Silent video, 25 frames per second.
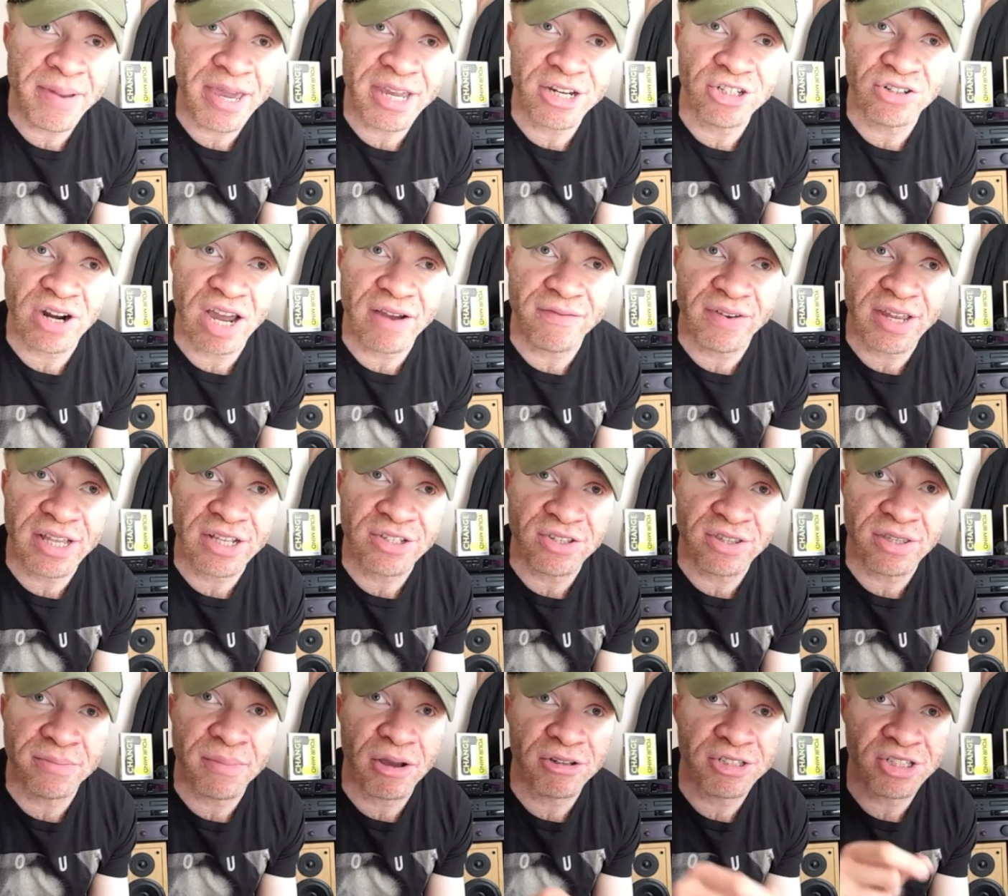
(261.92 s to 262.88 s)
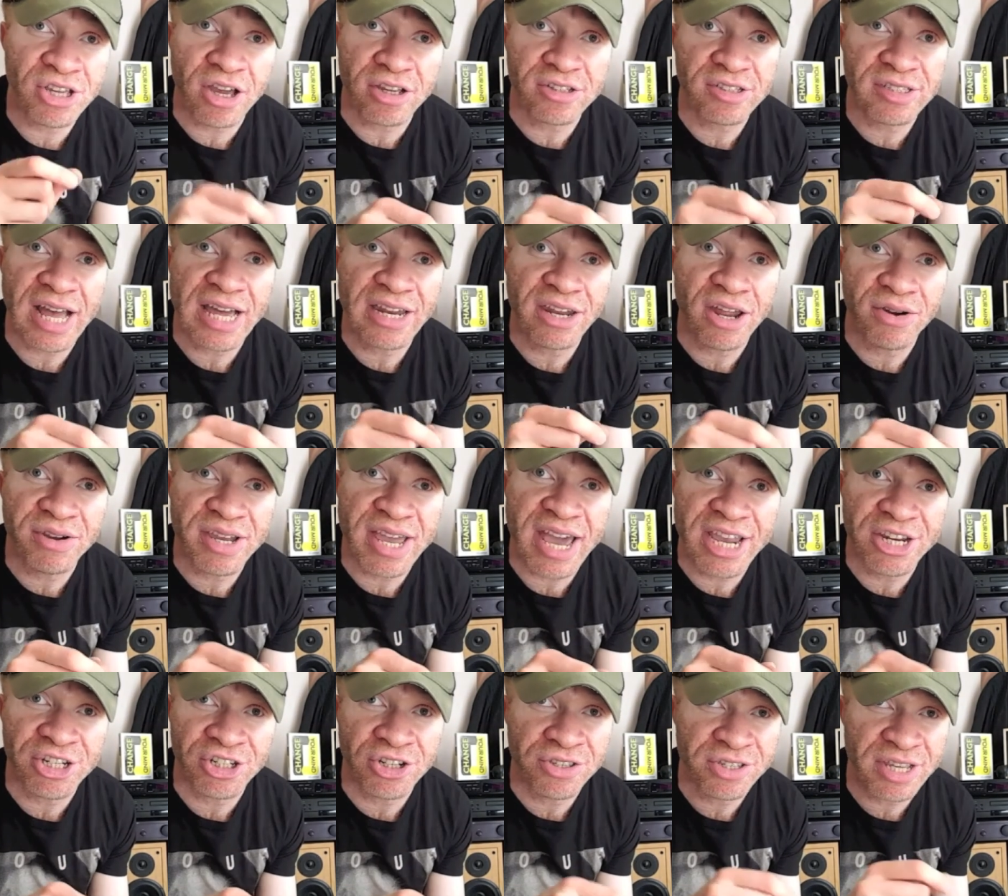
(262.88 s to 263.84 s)
me travelling to the most hostile
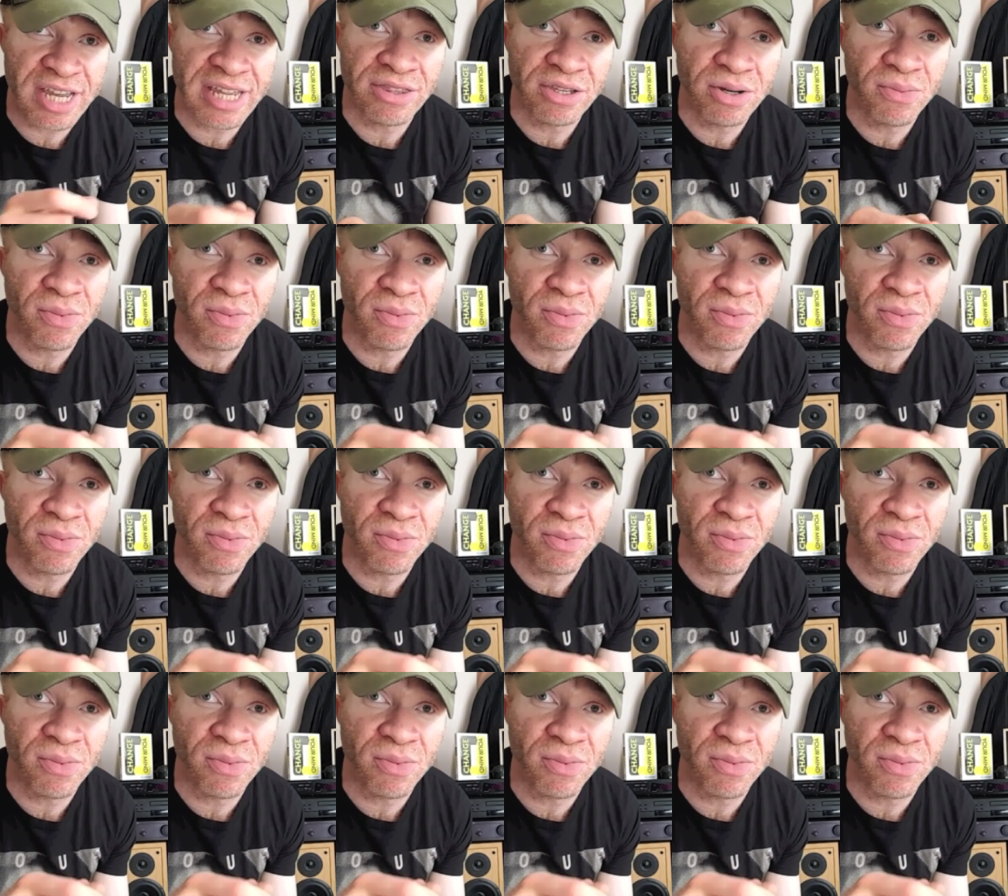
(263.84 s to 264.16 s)
locations in the